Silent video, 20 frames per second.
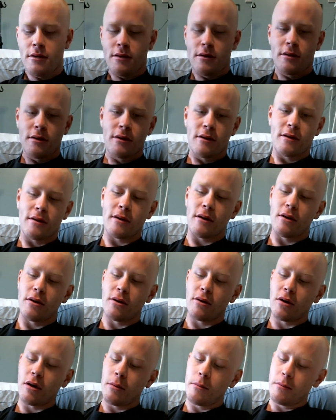
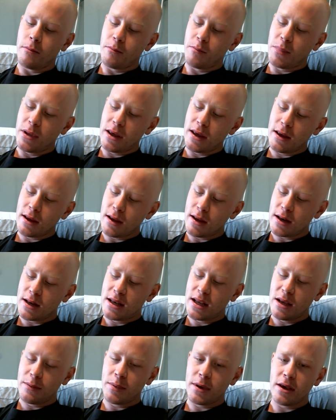So,
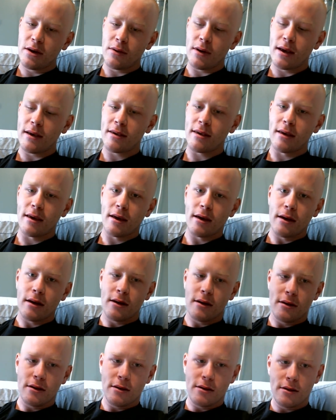BDP Racing,
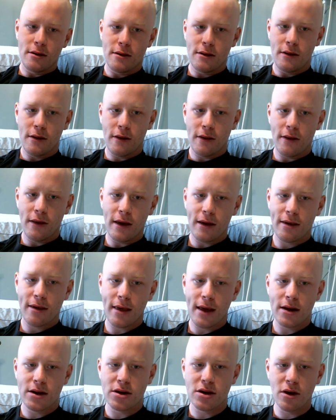they
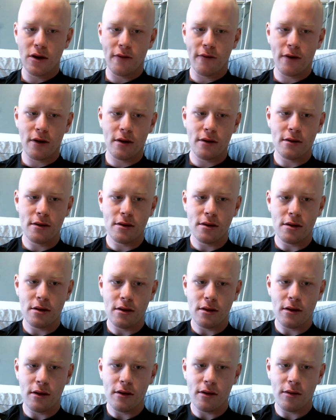sent over
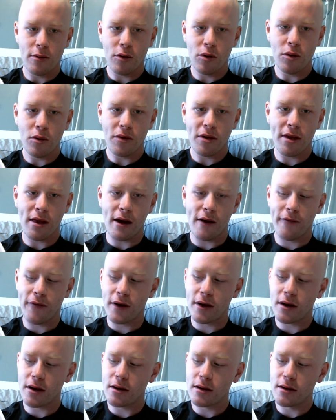some cool stuff
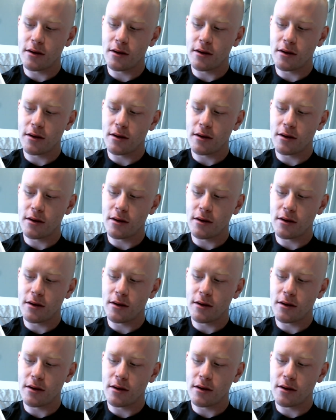here.